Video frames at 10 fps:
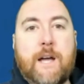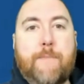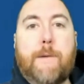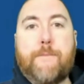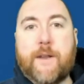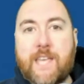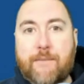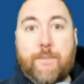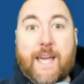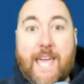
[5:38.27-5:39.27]
about putting
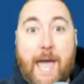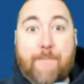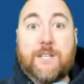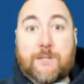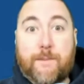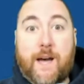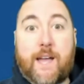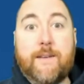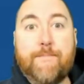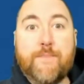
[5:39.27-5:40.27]
him in my captain
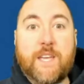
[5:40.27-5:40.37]
spot